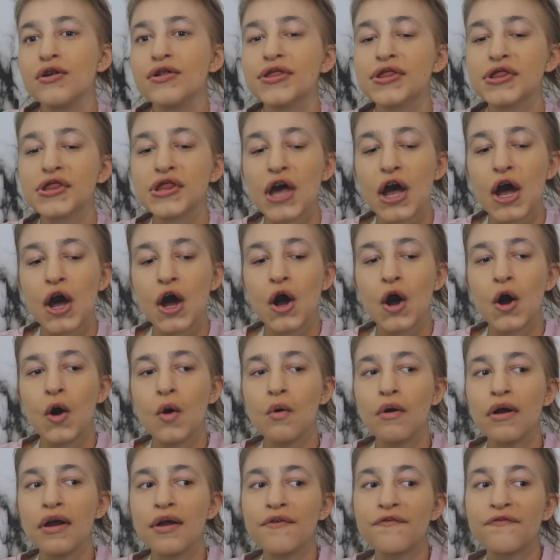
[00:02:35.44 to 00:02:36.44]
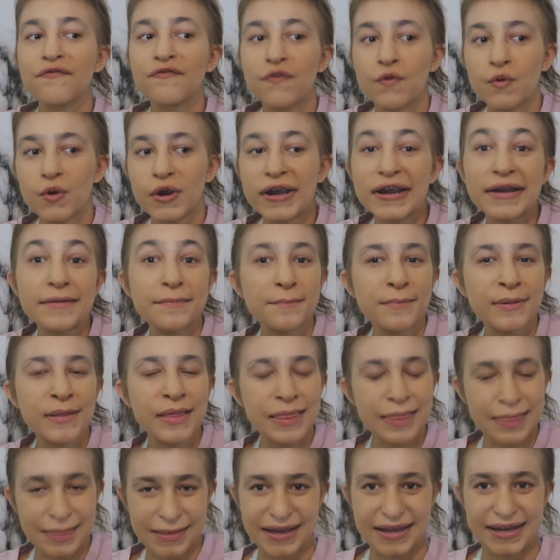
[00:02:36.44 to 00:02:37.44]
So for
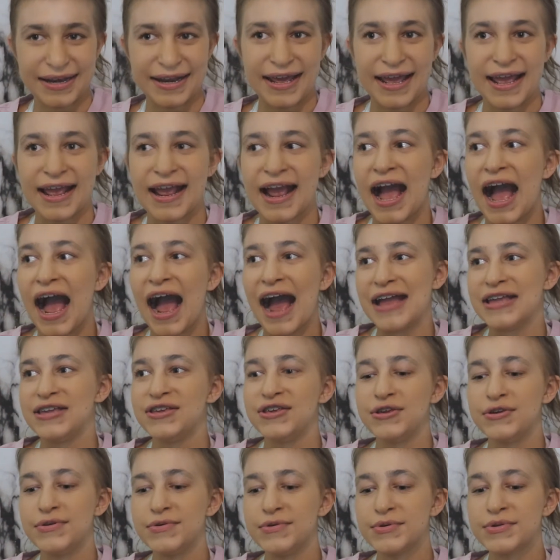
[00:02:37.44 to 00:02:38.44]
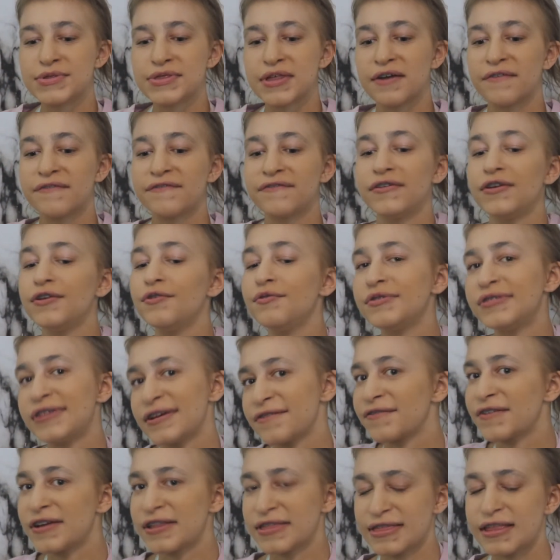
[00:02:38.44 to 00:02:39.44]
planning, I use a few
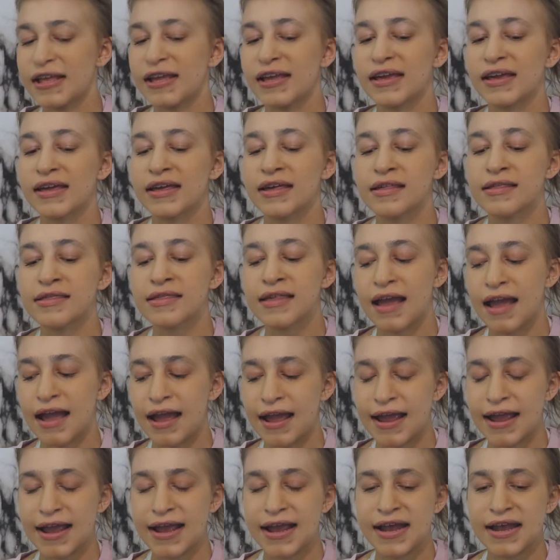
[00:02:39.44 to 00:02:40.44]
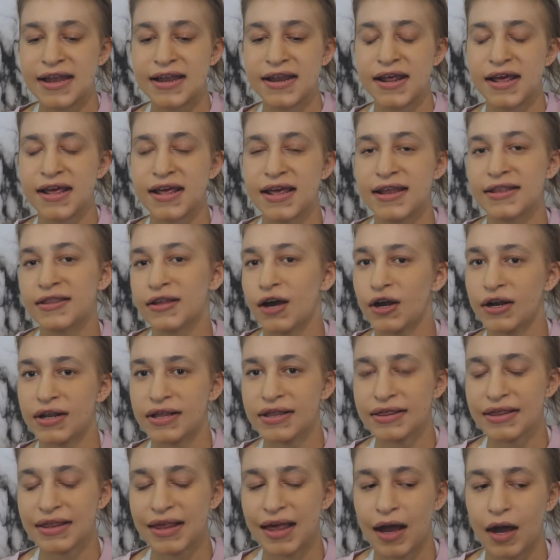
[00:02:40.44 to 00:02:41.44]
different things and it's
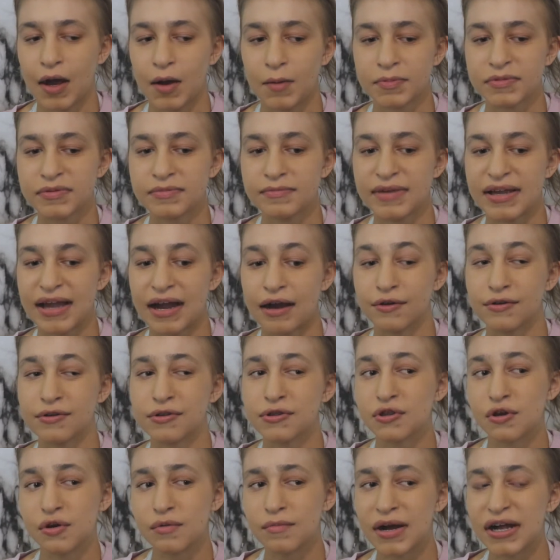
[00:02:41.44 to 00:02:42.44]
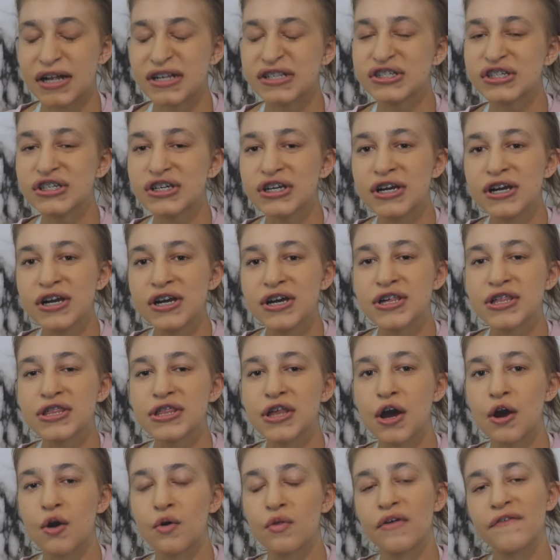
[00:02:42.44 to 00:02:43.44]
honestly helped me out so much.
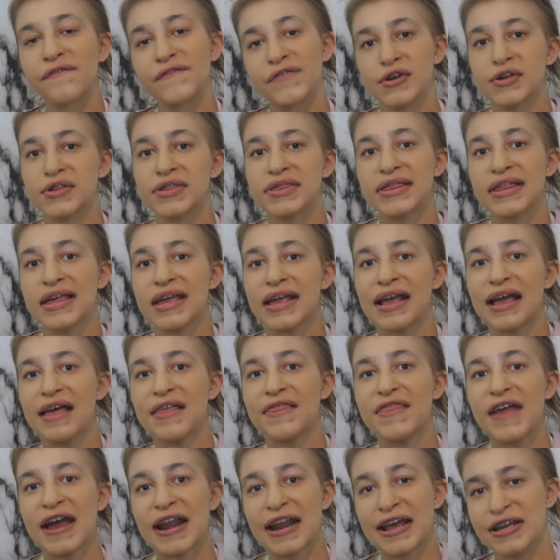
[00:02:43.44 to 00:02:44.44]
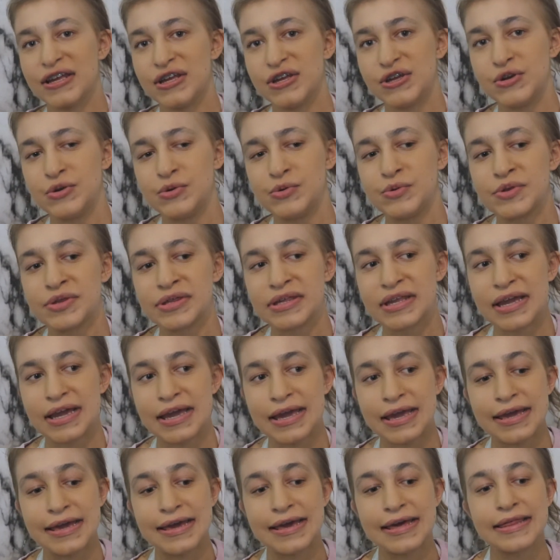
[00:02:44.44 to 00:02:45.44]
So the first thing that I used
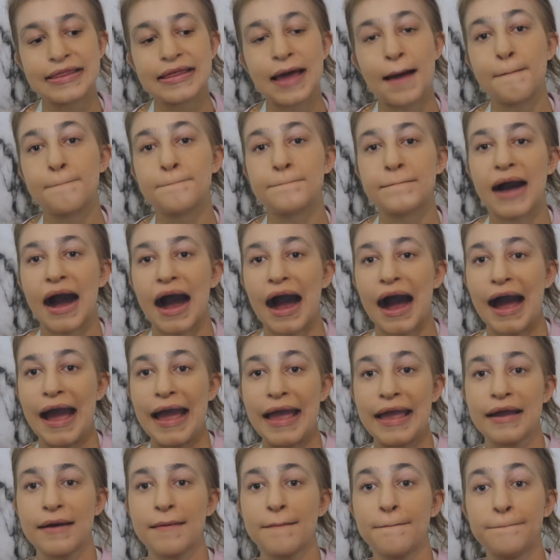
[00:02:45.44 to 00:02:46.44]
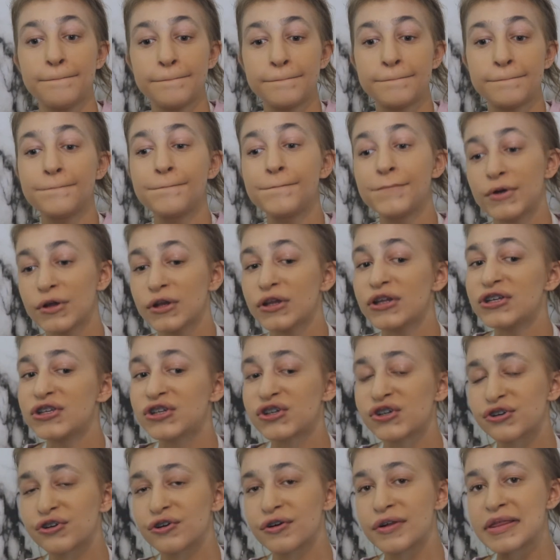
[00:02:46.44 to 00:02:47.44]
is my bullet
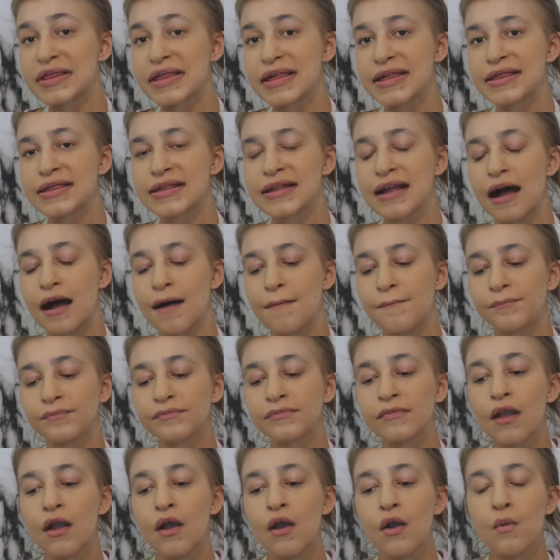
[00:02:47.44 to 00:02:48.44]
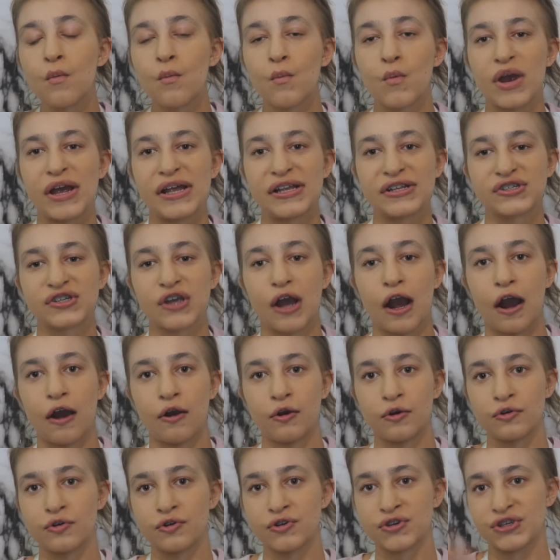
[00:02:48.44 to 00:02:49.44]
journal system, which
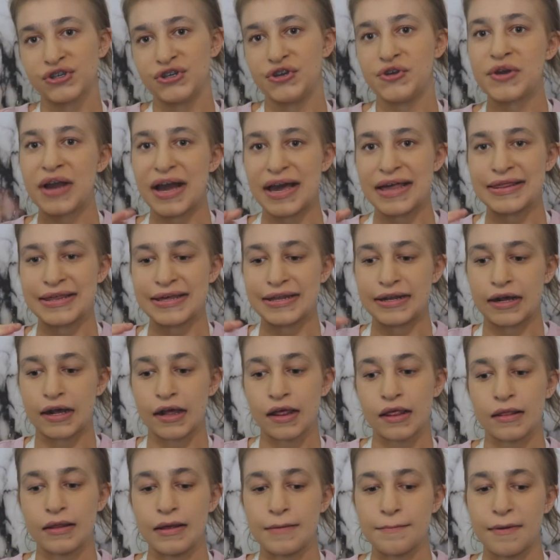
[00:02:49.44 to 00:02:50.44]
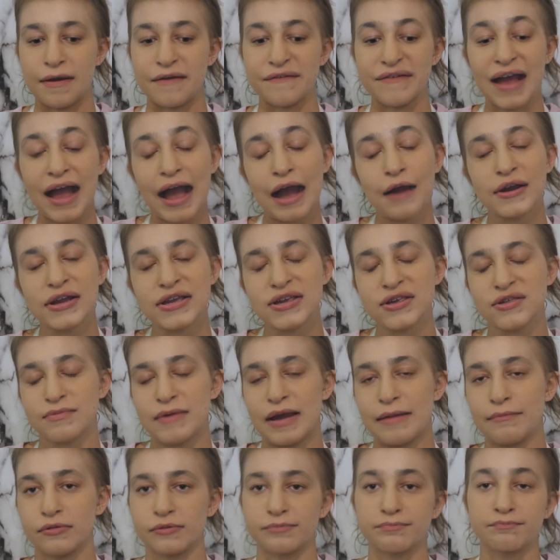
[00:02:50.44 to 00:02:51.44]
I'll show you guys in a clip of how I use
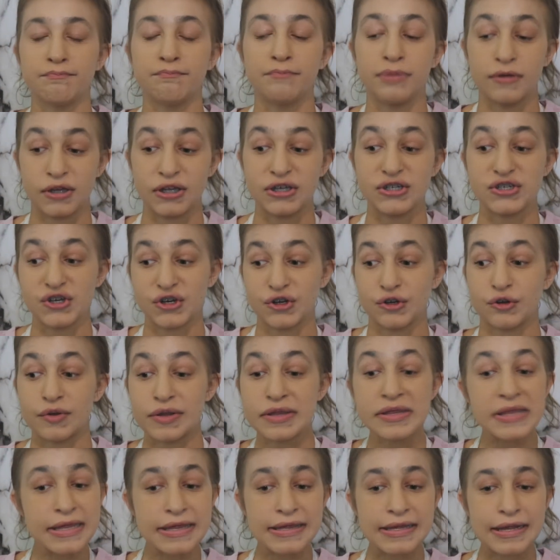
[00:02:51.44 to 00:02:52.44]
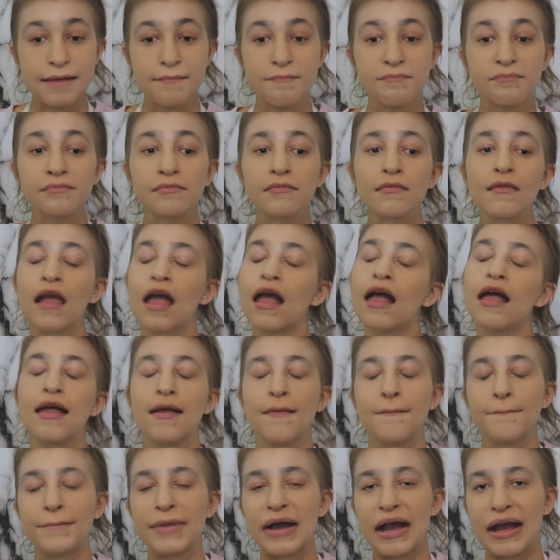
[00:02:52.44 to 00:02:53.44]
my bullet journal system.
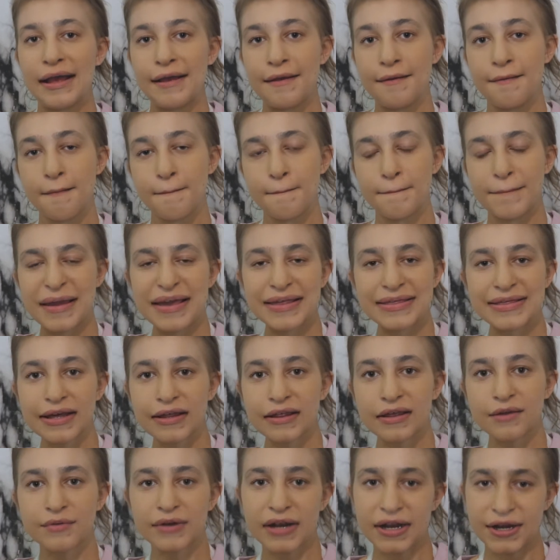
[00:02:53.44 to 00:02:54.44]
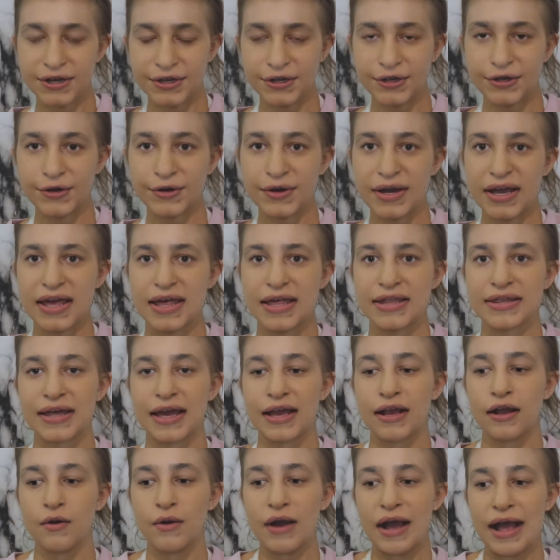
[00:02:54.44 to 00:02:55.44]
But basically what I do is
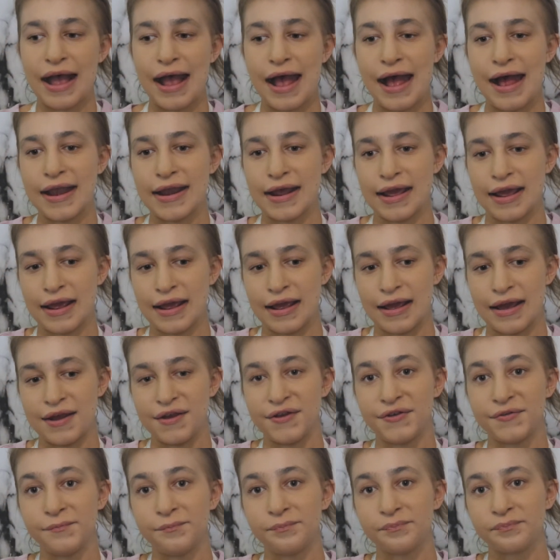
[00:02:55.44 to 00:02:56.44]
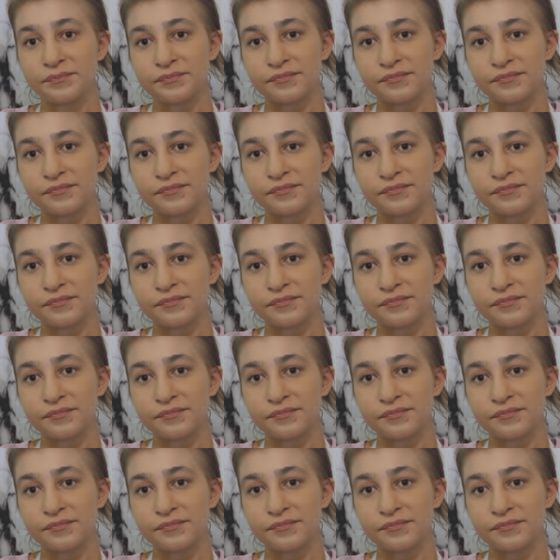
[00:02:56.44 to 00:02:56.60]
I go ahead and